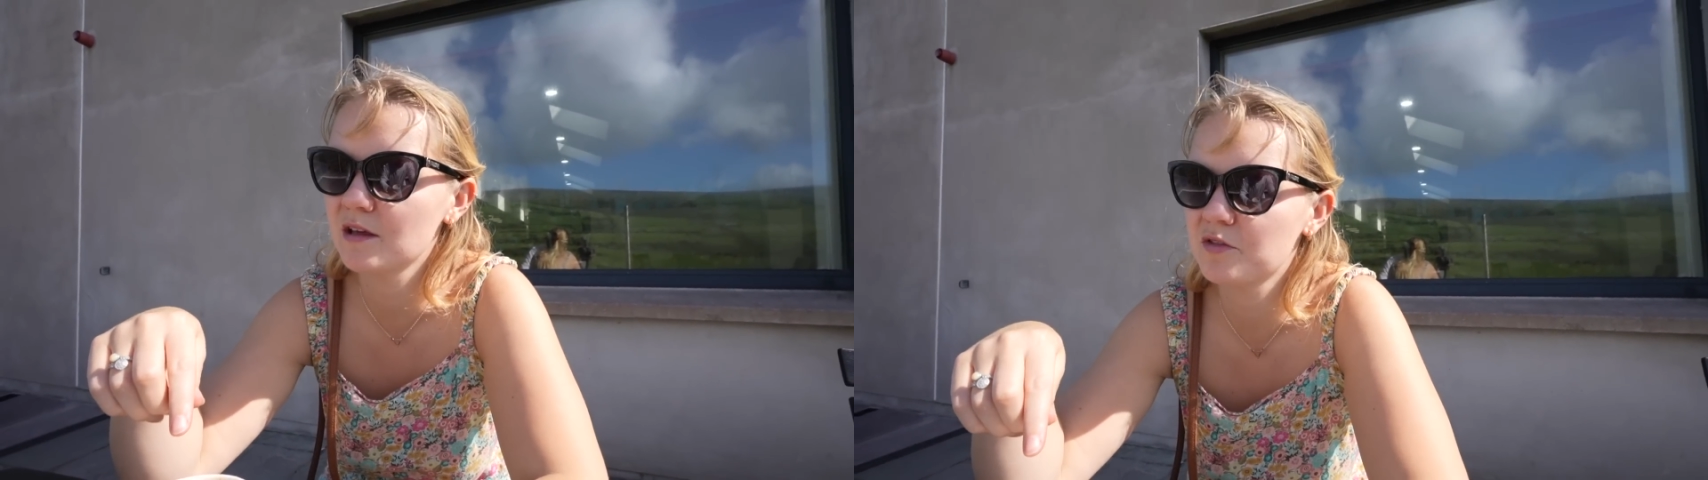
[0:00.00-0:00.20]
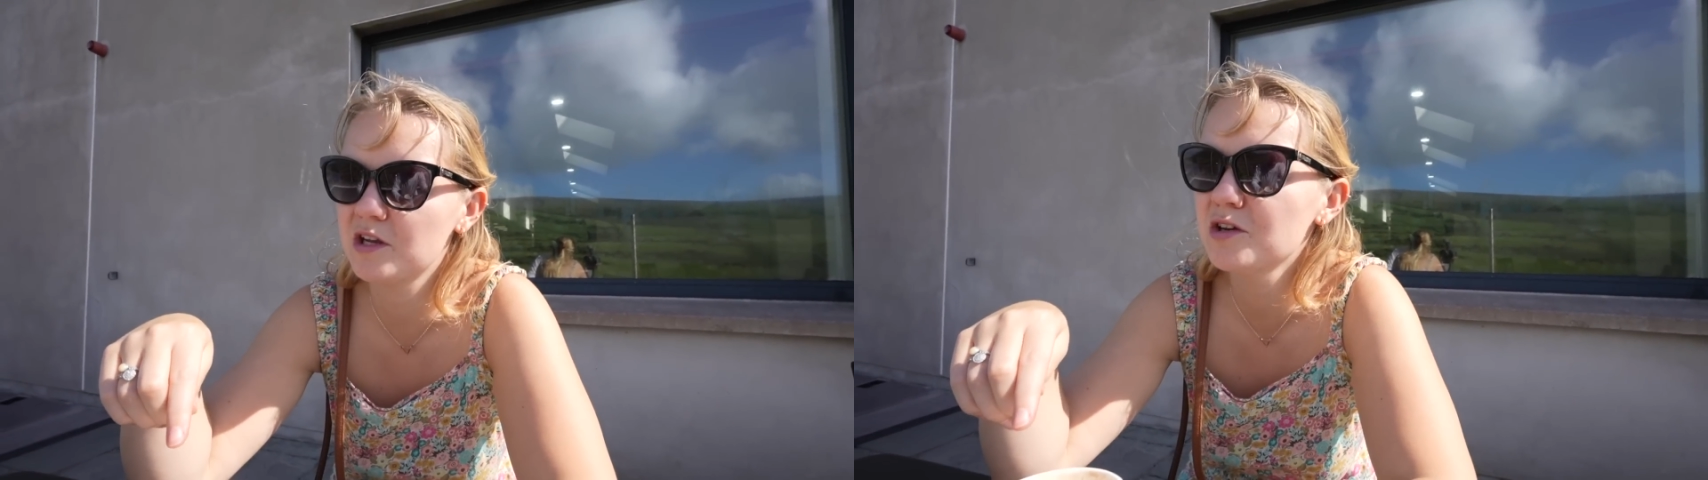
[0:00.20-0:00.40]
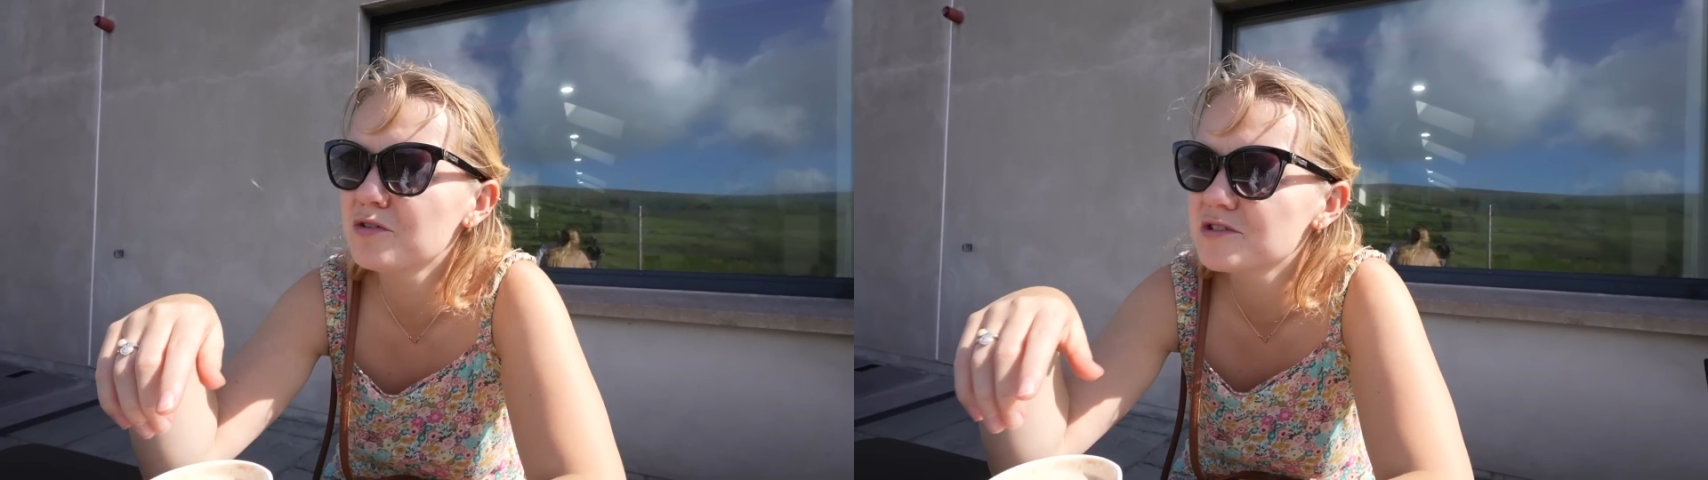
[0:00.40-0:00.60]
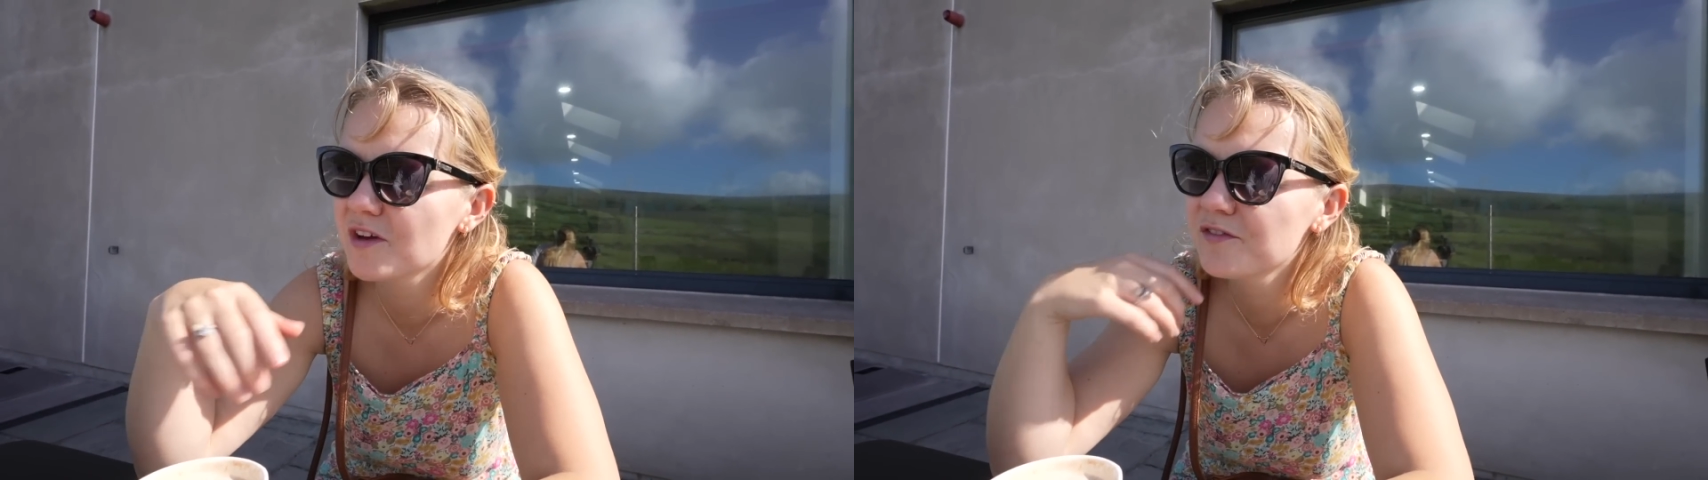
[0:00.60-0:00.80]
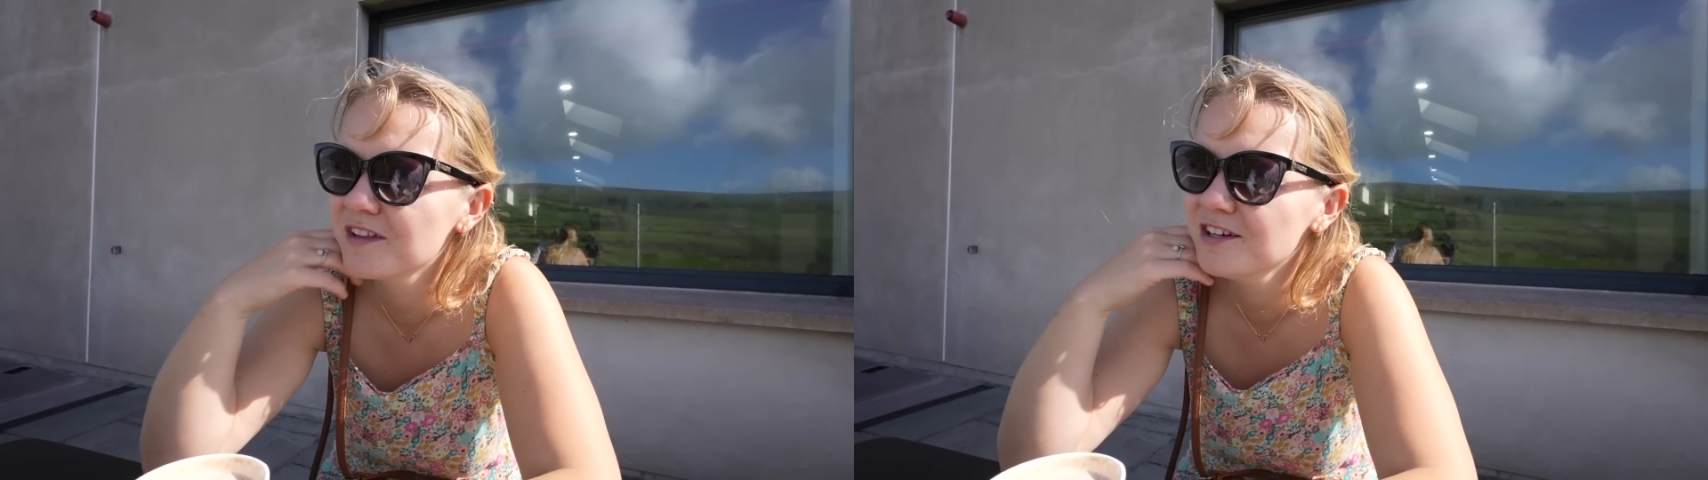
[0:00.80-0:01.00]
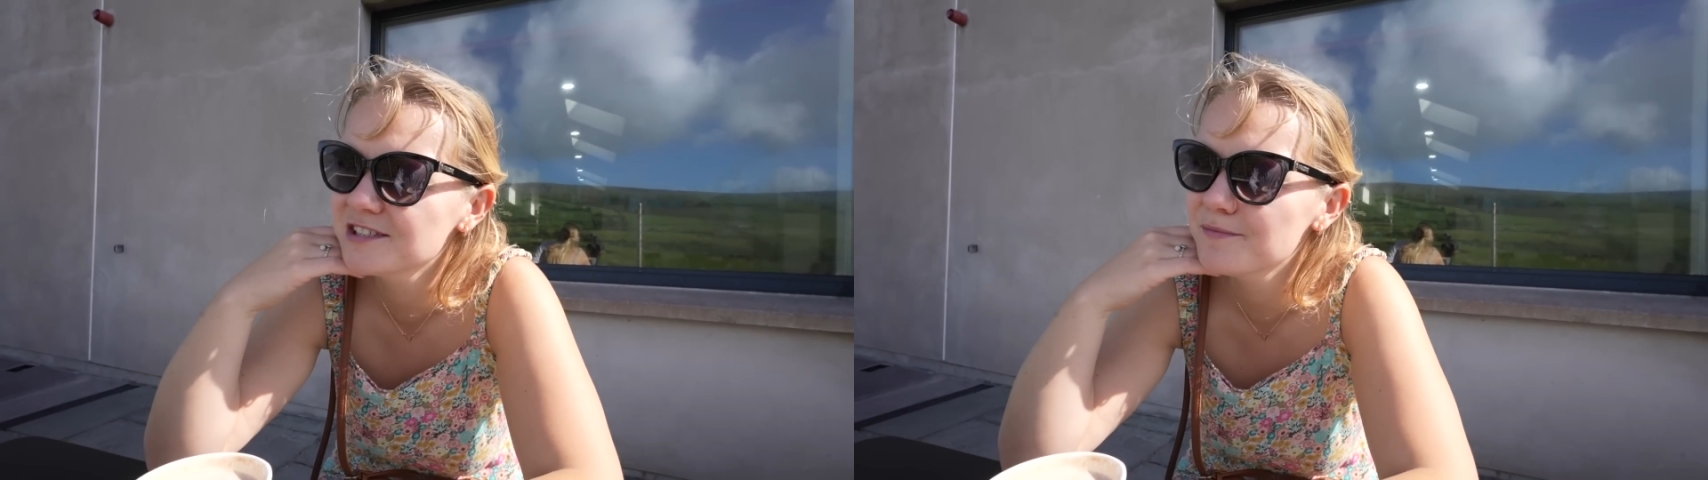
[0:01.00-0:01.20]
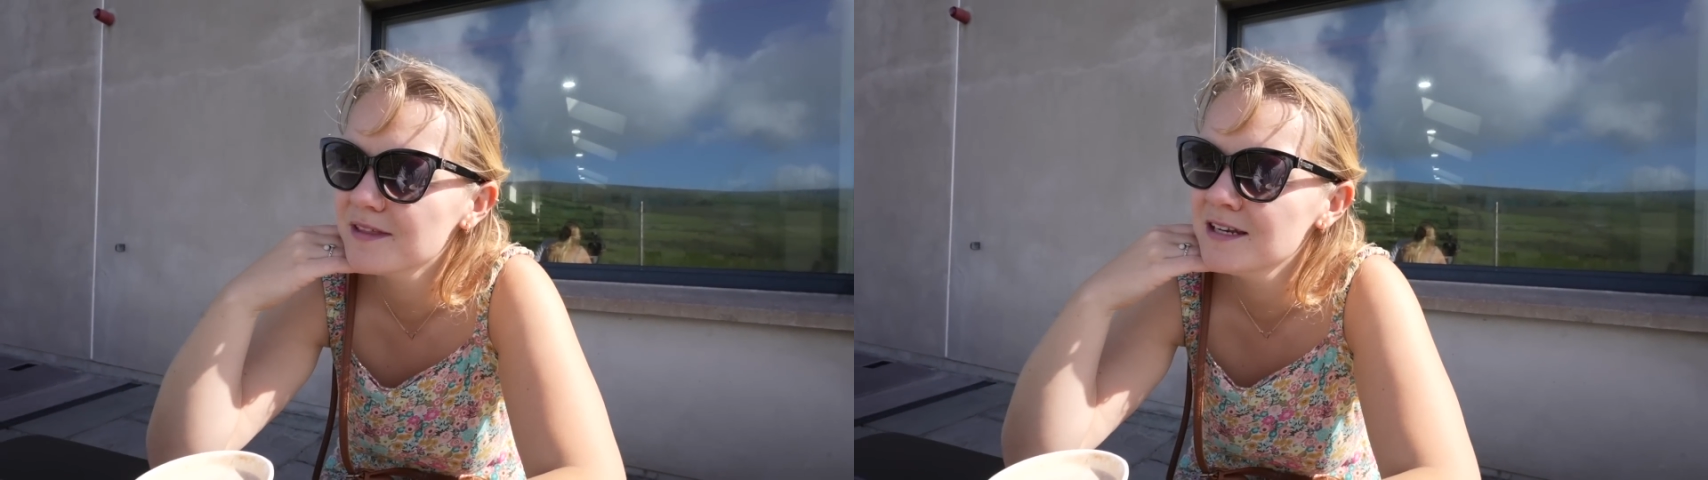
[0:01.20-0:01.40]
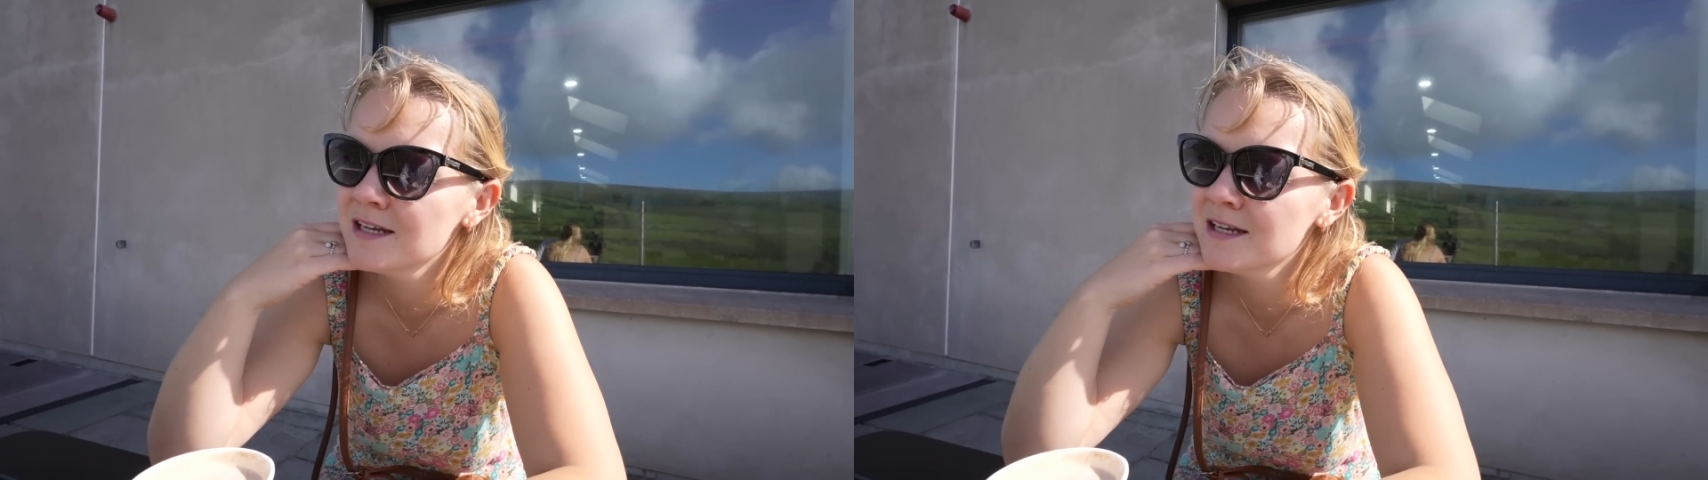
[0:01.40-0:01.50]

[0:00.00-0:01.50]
like €3.50 or something?